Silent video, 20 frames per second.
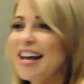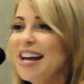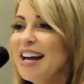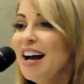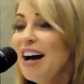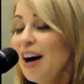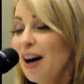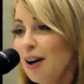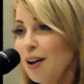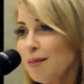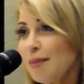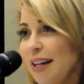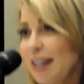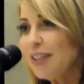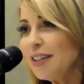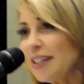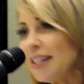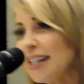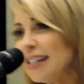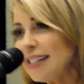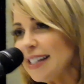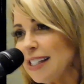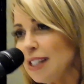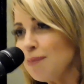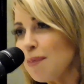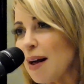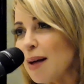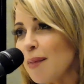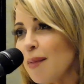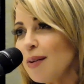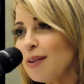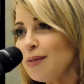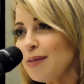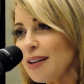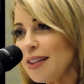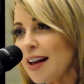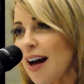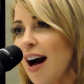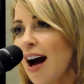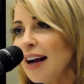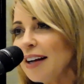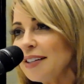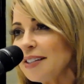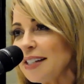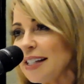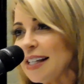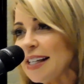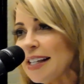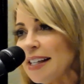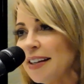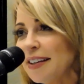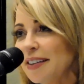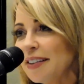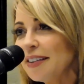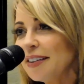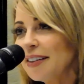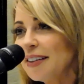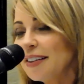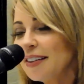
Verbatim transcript: oh my goodness, it's Bubbles with Octi! What